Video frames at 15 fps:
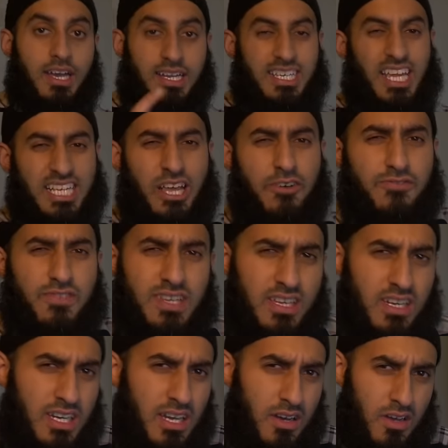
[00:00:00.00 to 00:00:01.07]
they're definitely
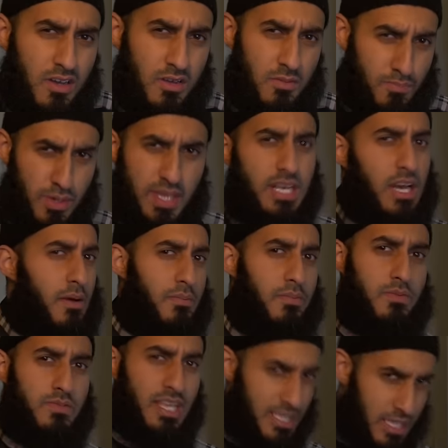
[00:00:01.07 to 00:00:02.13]
going to break up.
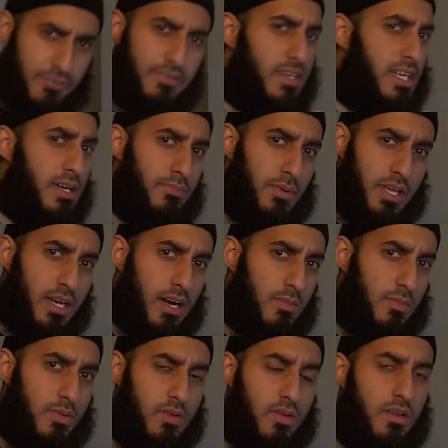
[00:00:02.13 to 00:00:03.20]
They're definitely going to break up.